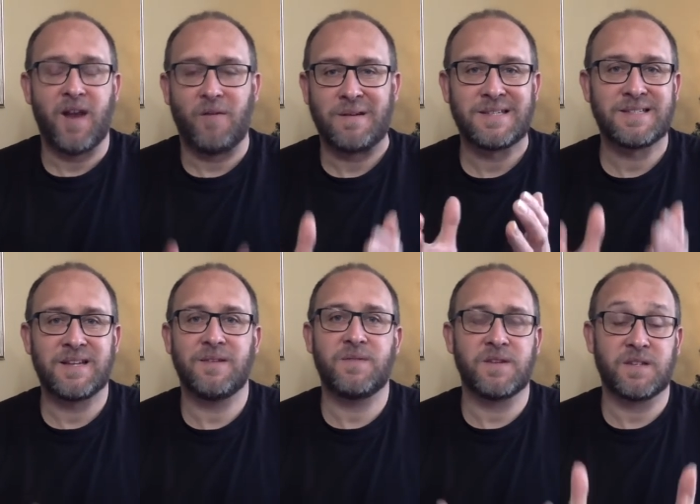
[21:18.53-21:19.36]
I
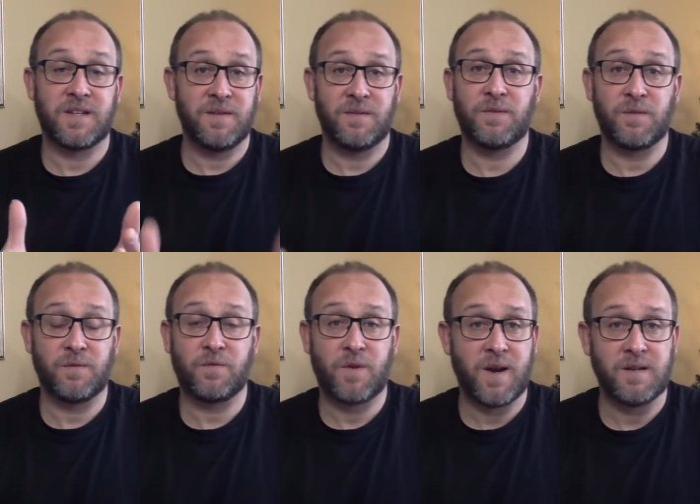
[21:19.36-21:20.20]
receive this gift of
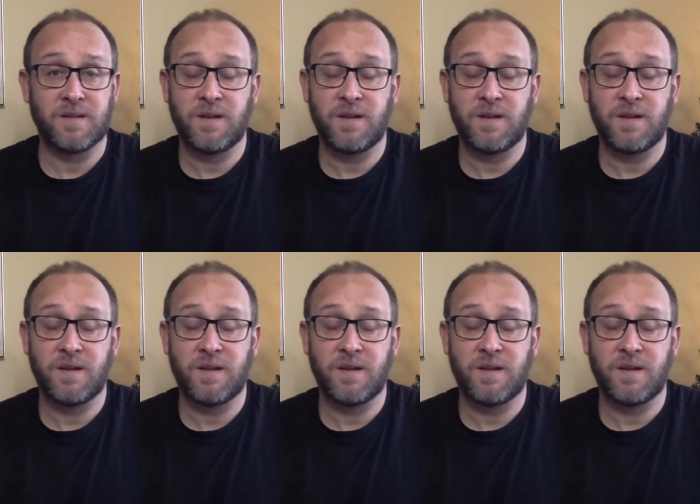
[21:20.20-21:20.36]
grace,